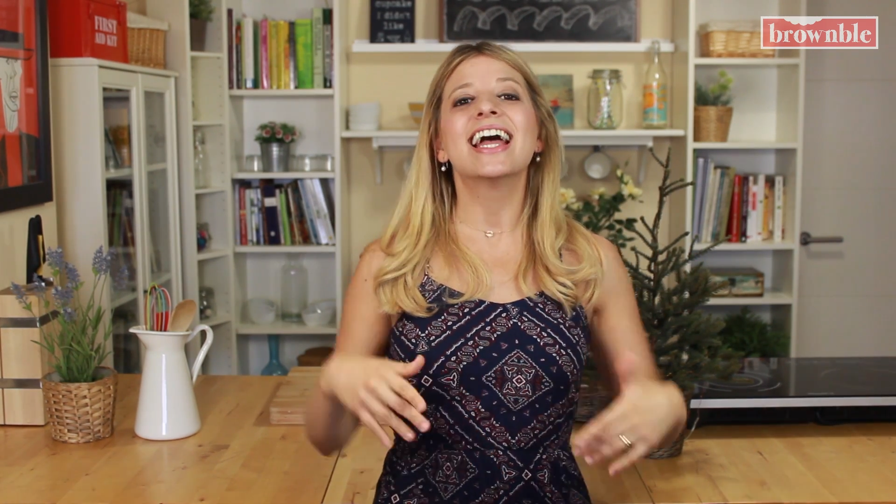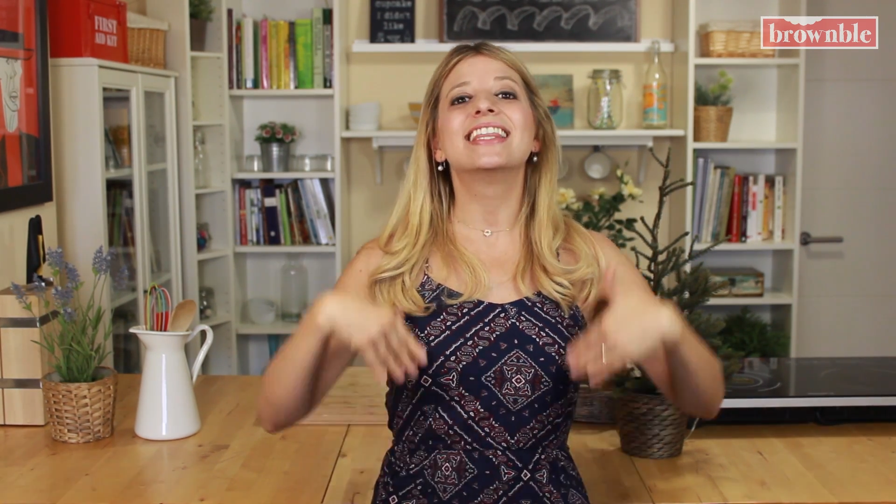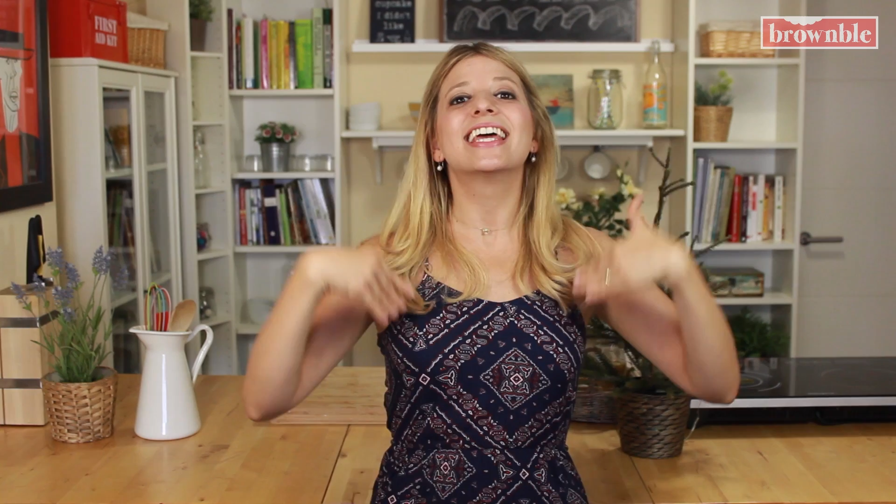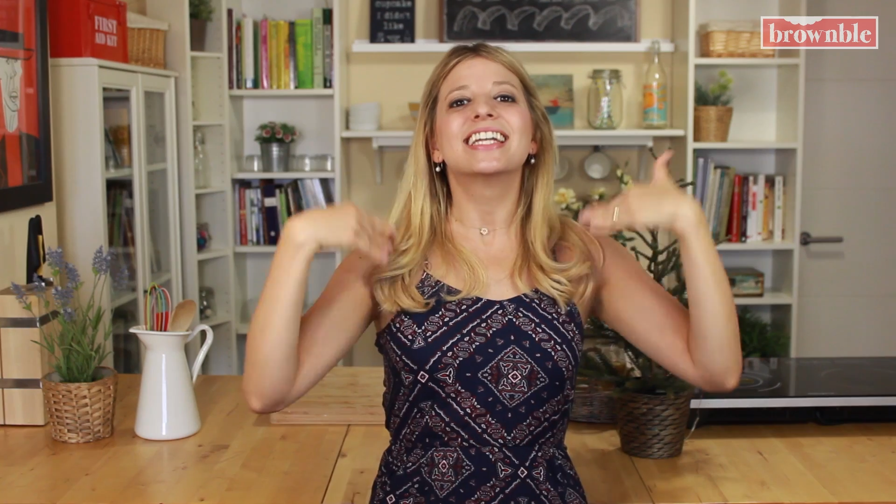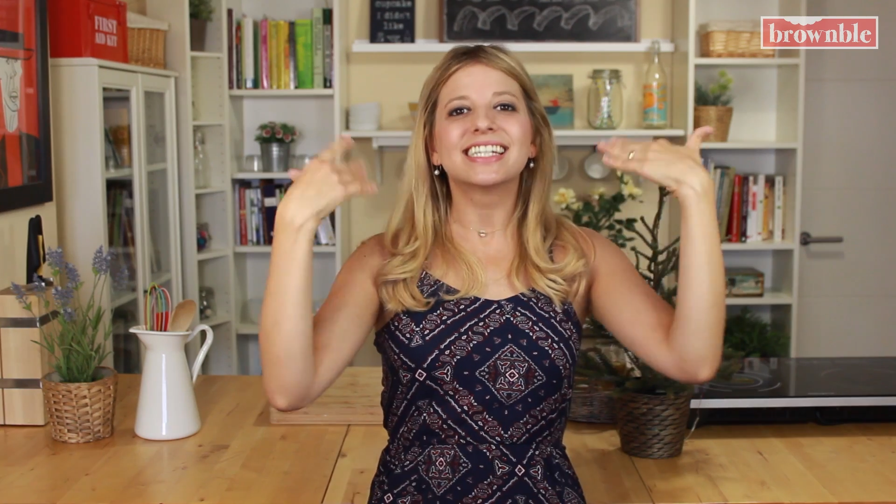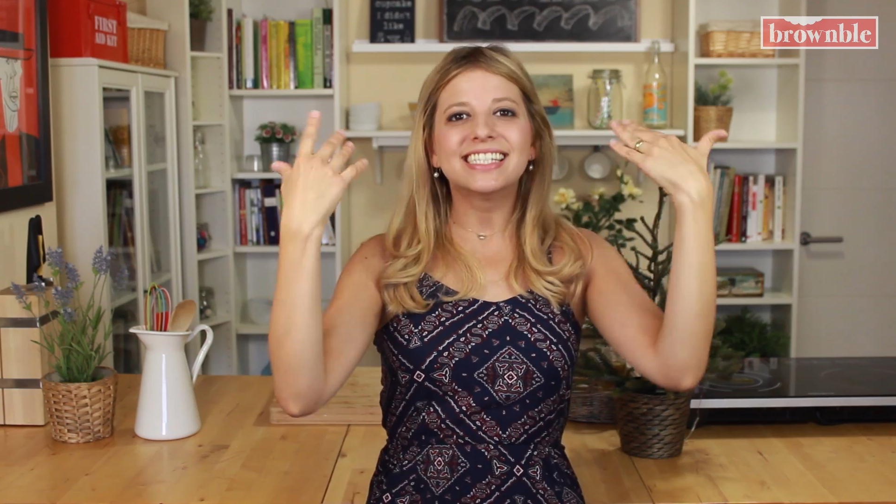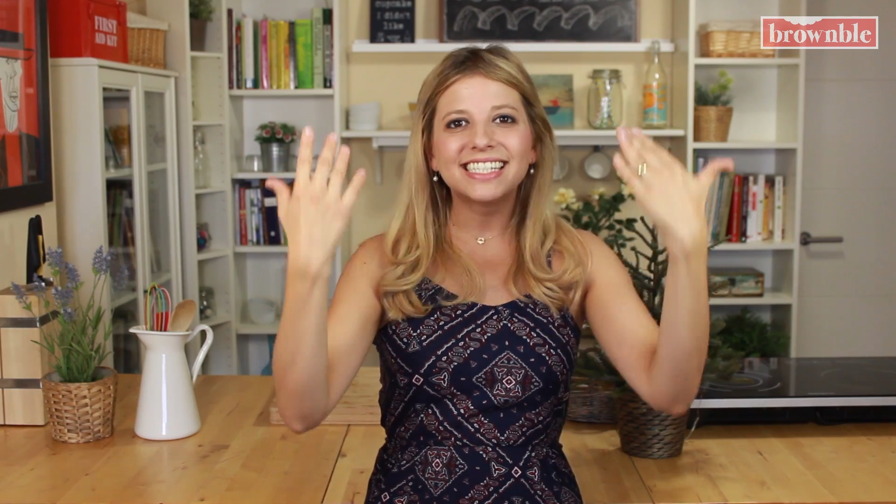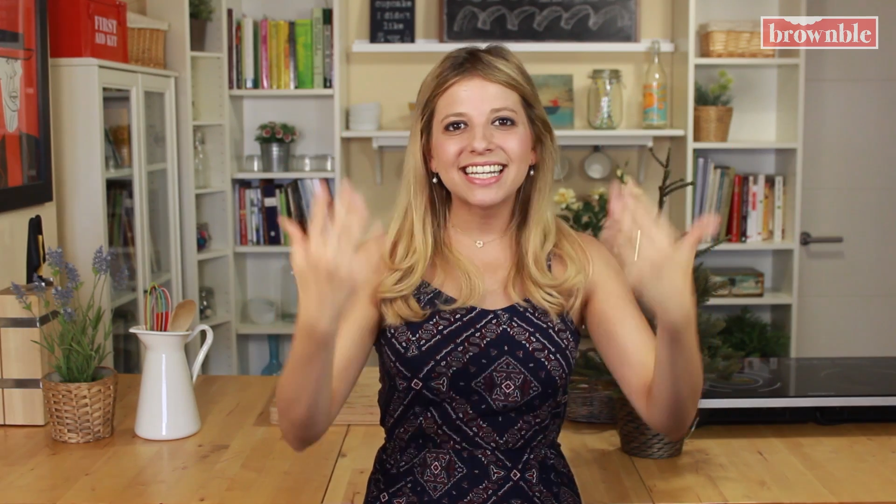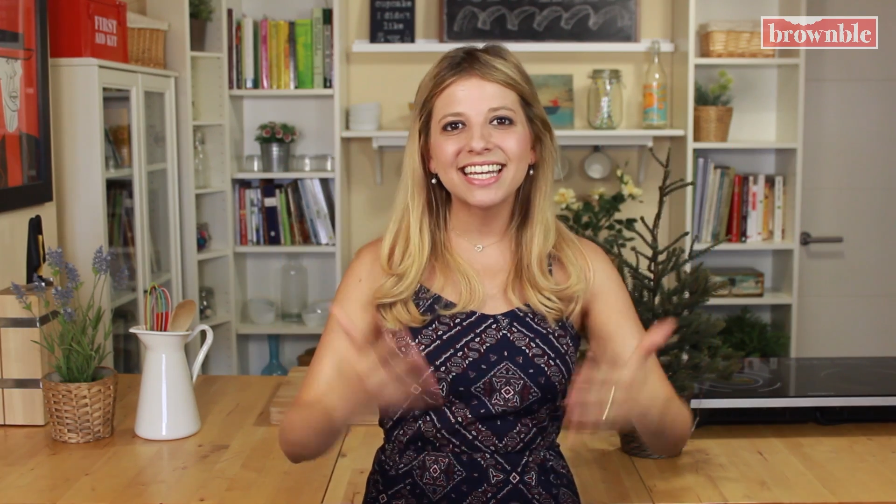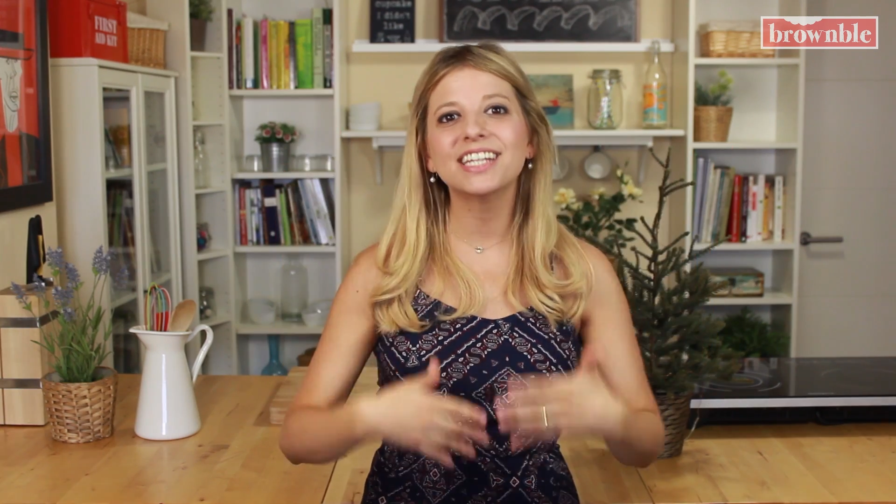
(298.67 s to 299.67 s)
and then
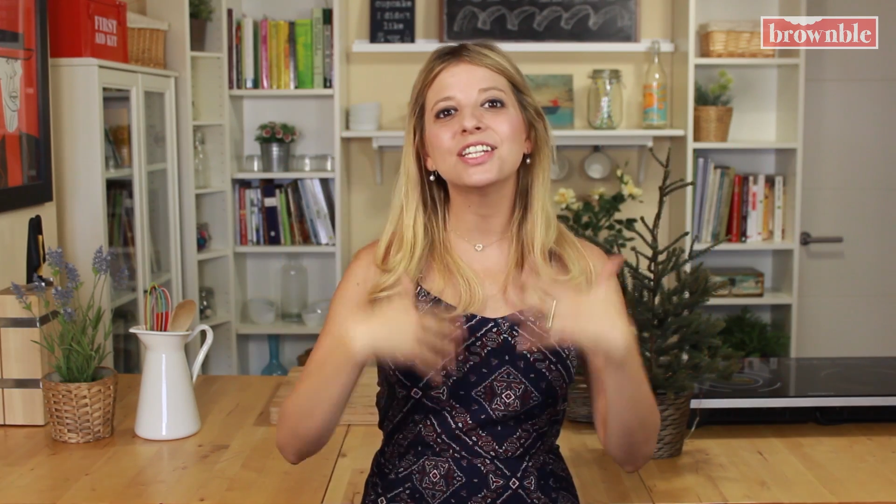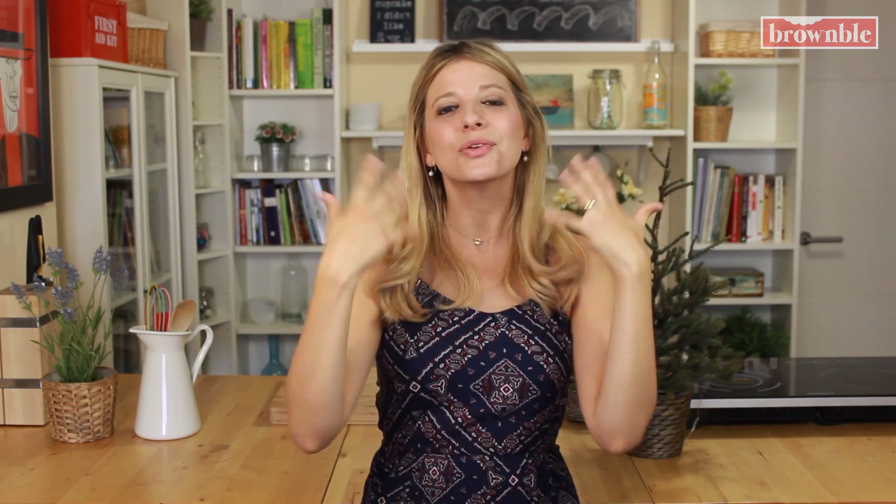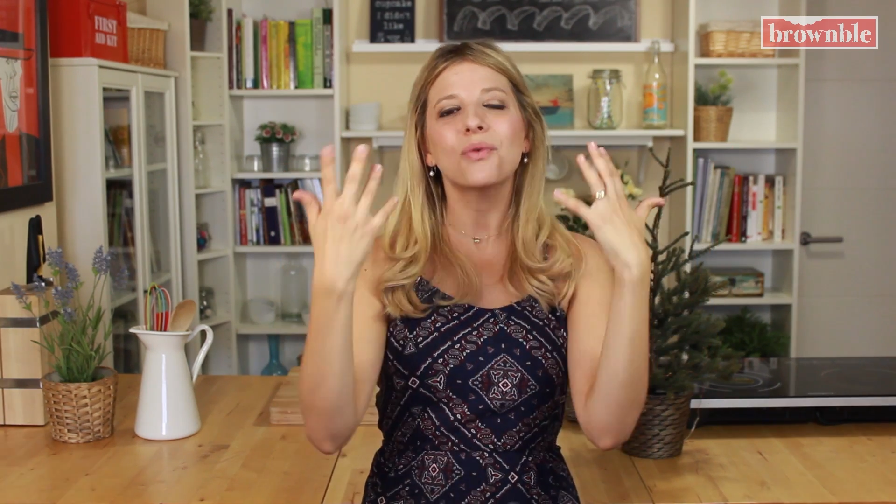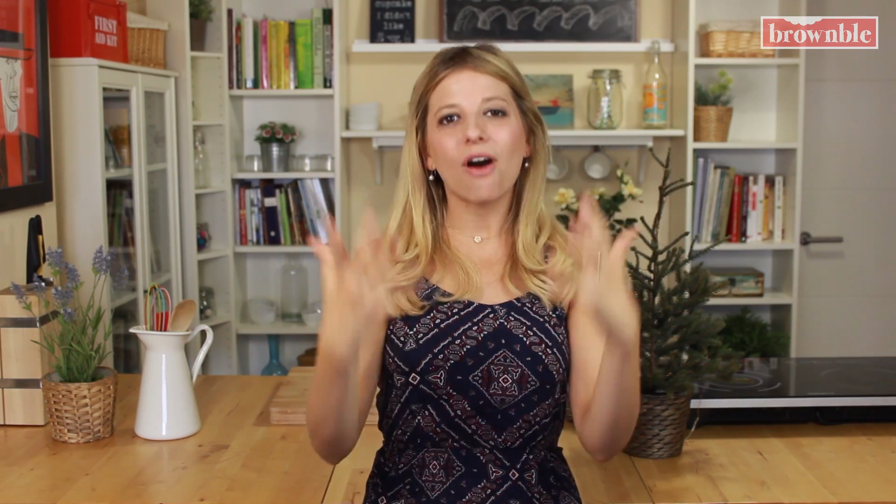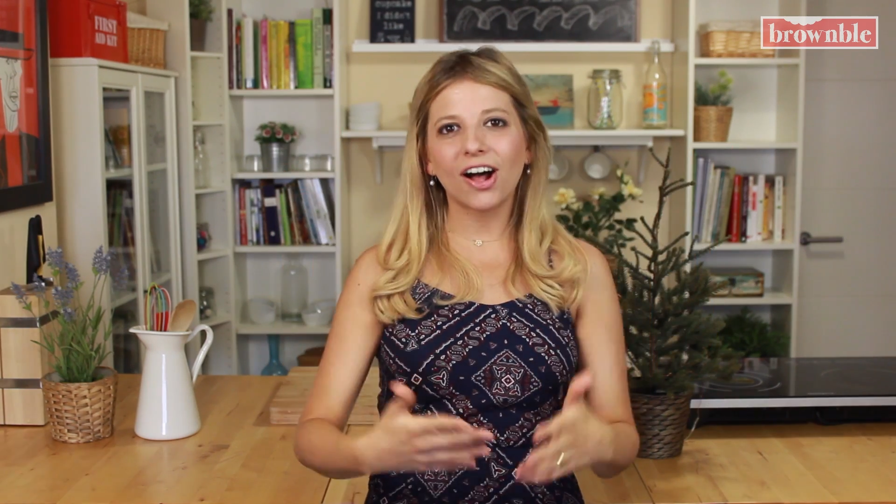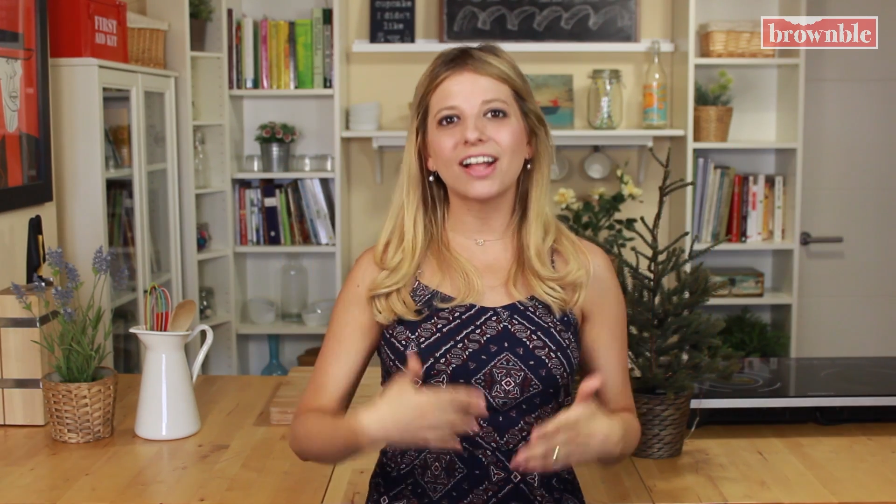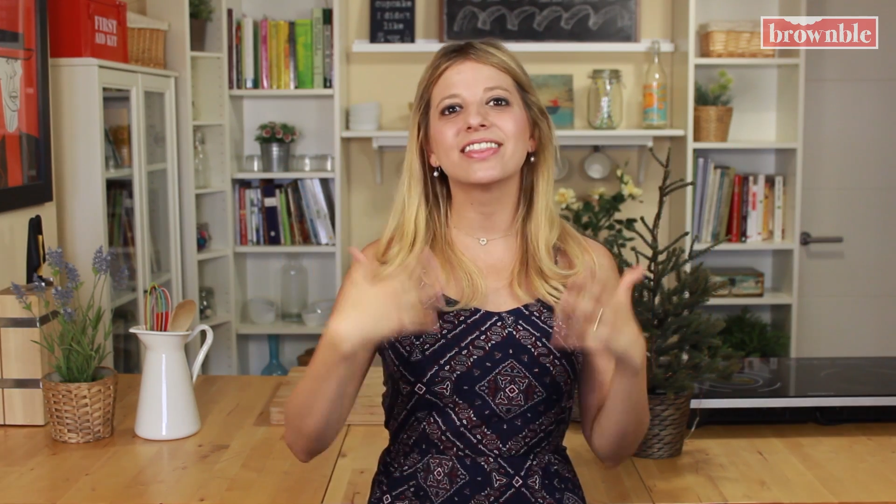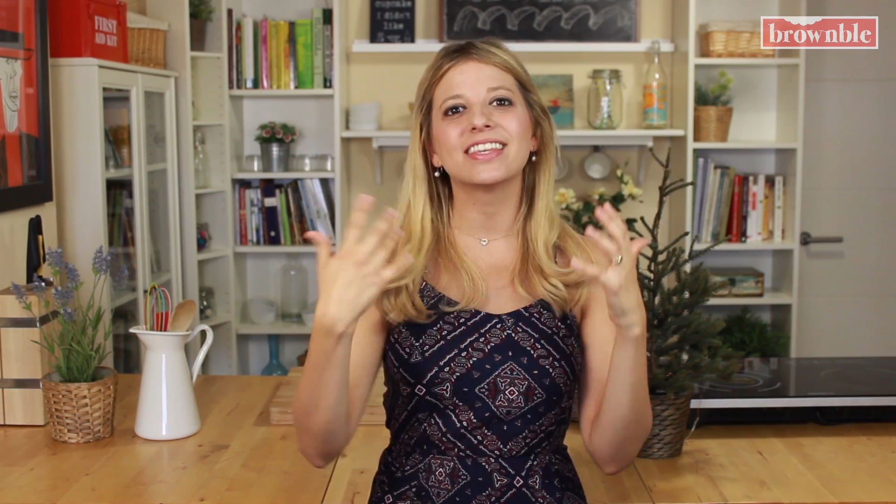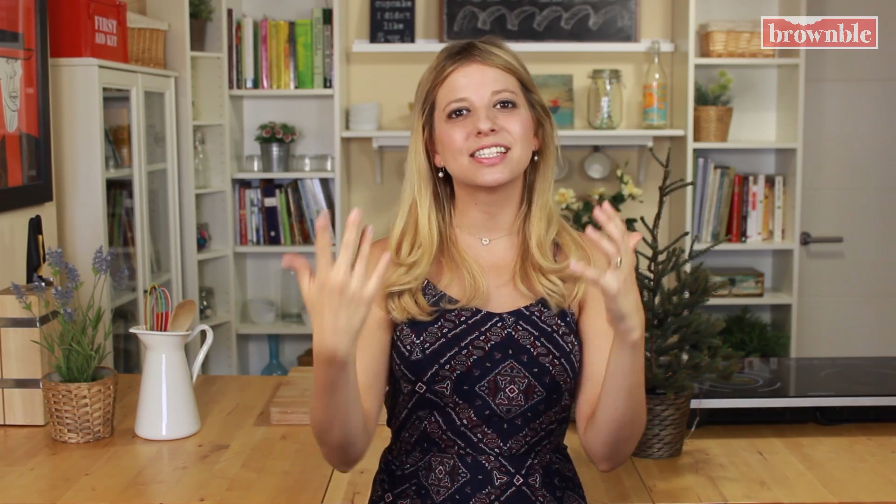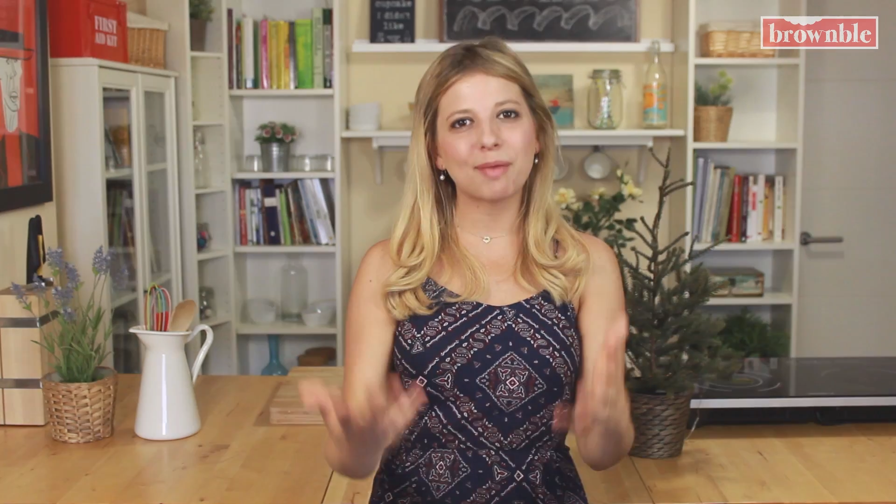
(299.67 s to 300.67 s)
continue
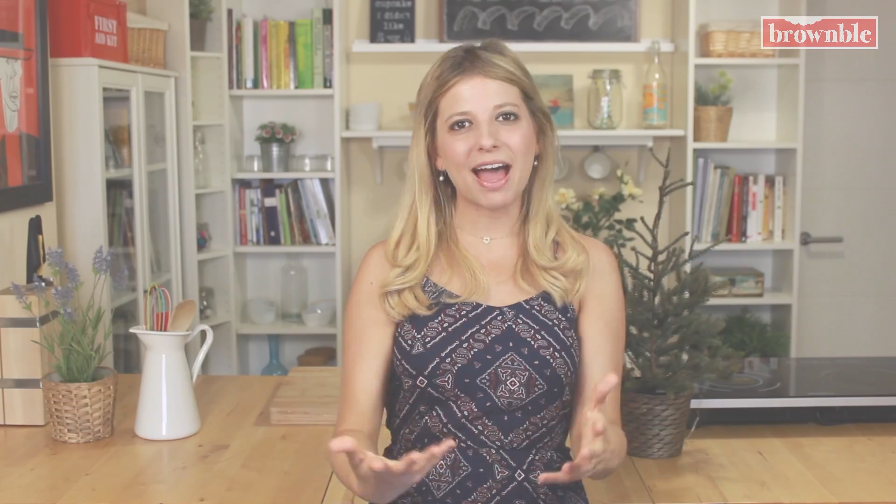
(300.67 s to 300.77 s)
on this